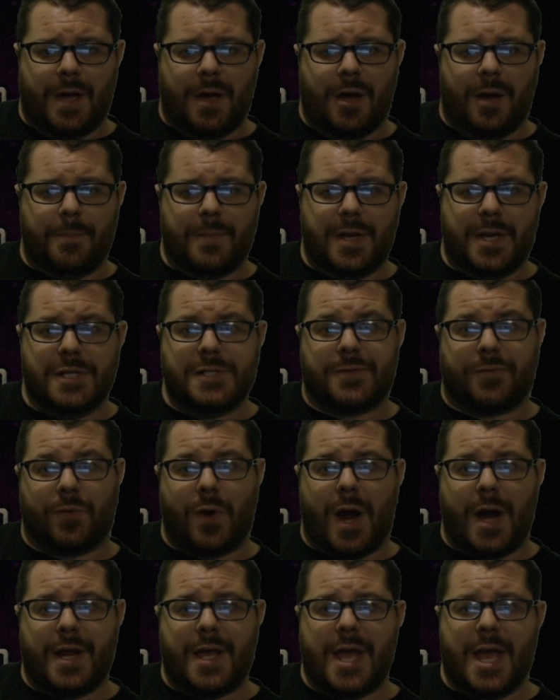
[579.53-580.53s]
It is
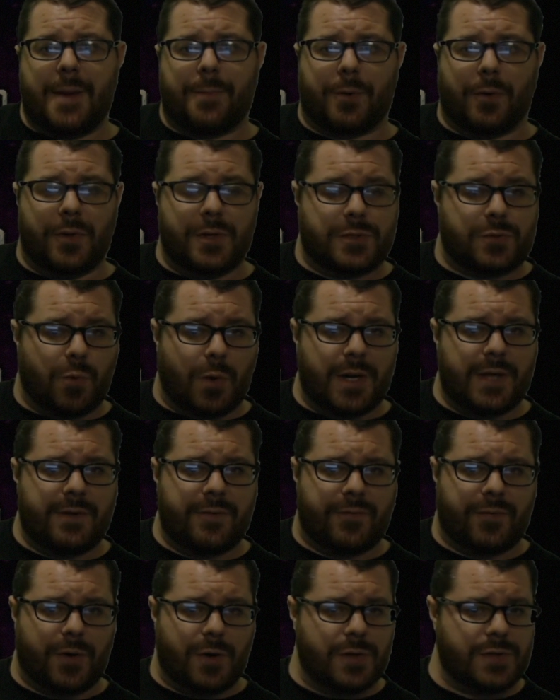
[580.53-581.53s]
Friday, April the
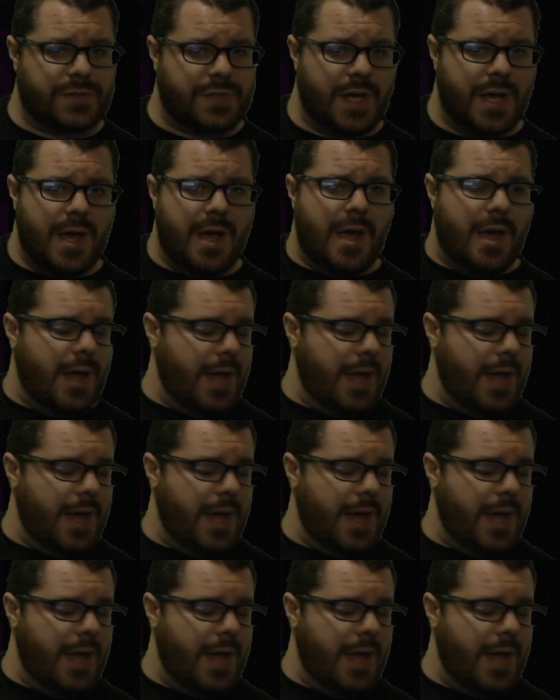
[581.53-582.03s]
21st.